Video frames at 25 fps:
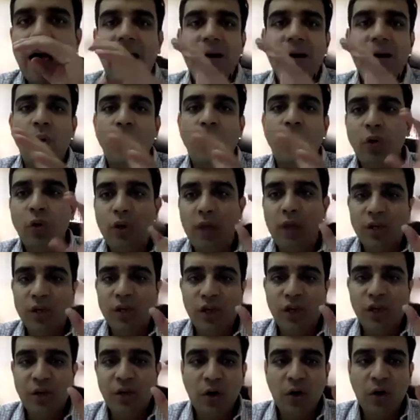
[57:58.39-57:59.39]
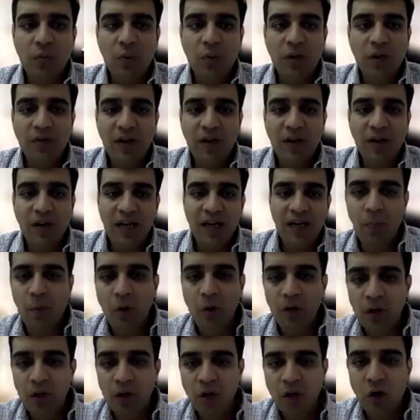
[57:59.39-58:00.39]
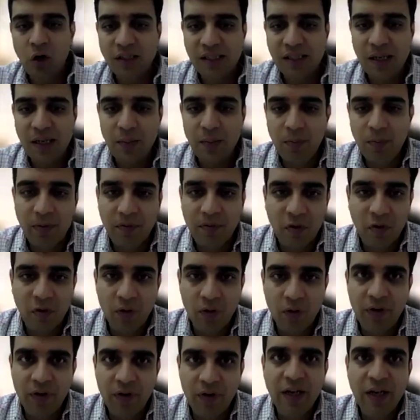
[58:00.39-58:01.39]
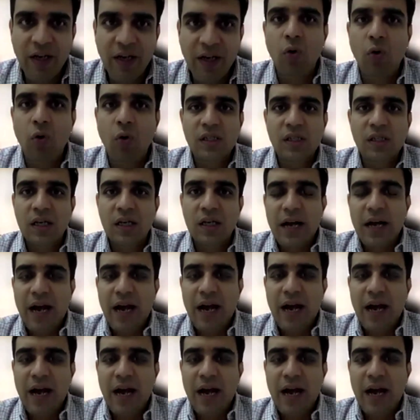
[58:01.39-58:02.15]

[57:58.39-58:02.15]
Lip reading: I want to touch upon one very important concept before we close,